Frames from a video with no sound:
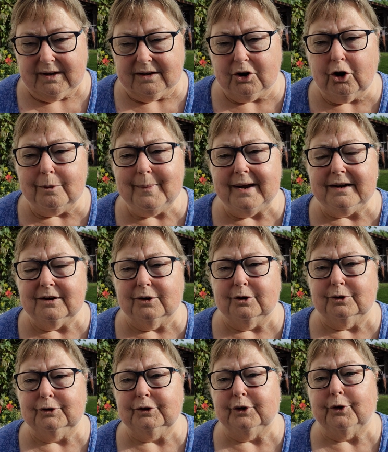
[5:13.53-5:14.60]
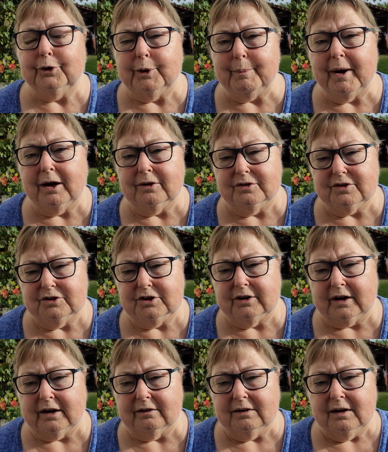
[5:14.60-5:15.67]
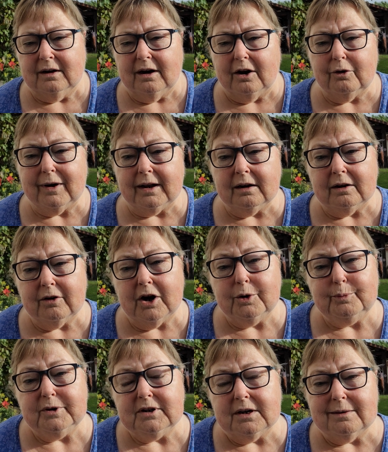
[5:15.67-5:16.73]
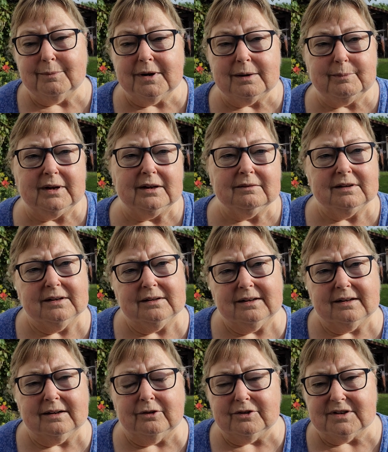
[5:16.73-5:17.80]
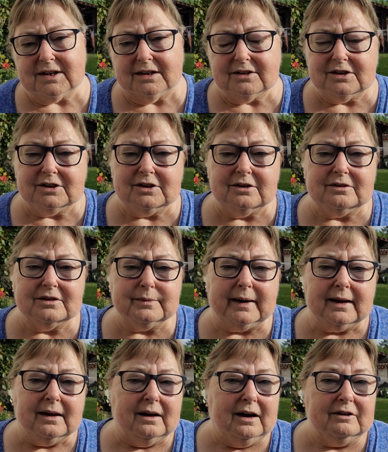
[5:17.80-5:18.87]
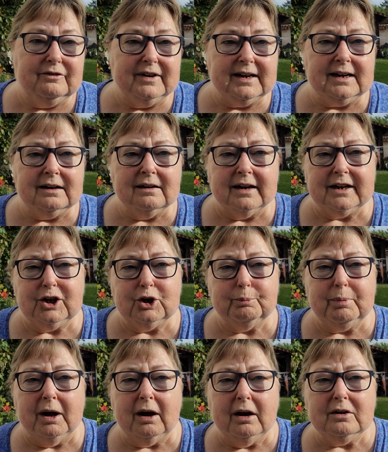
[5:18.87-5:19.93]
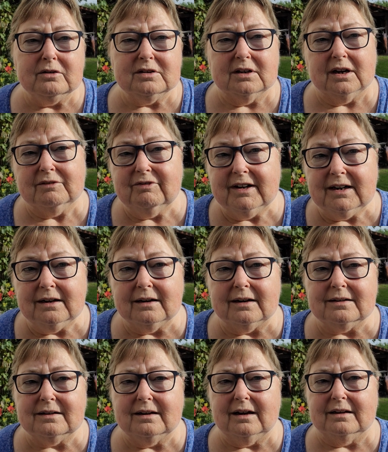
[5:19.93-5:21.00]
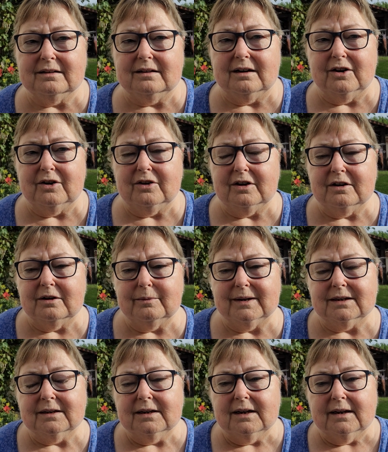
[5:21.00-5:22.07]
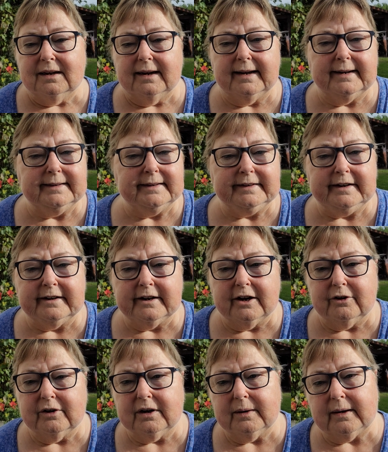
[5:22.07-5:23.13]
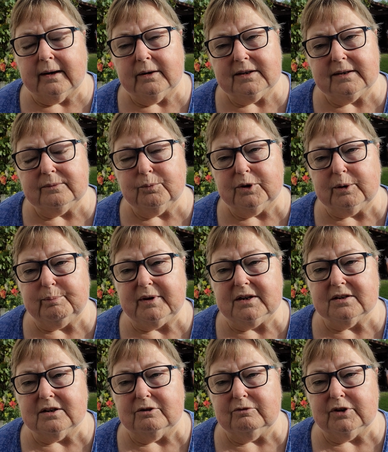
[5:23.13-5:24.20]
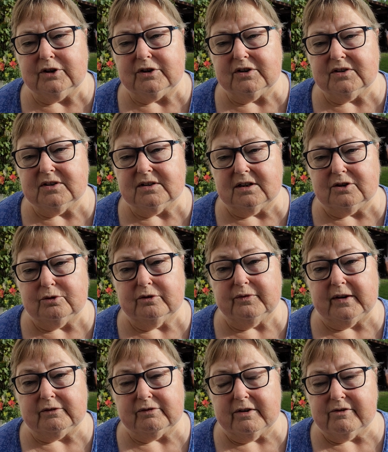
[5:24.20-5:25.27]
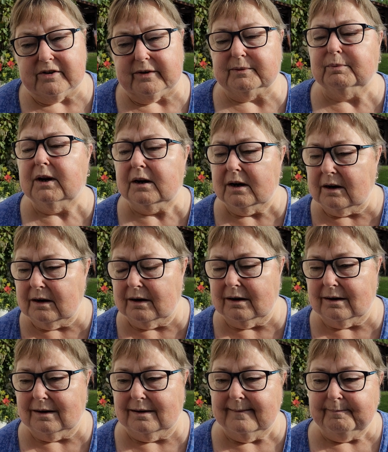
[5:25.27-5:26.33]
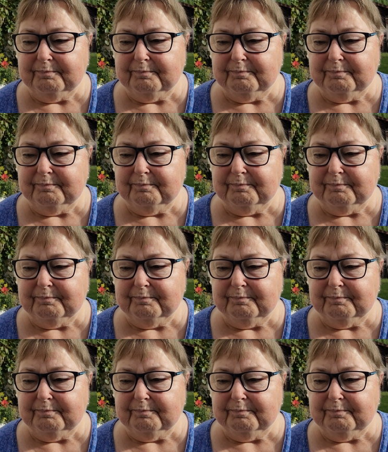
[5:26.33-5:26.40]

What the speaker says: comment on a post, oh, hello, I hope you don't mind me contacting you this way. I really like your posts and I really like to get to know you, and and I didn't want to be so rude as to send you a friend request, blah blah blah blah blah.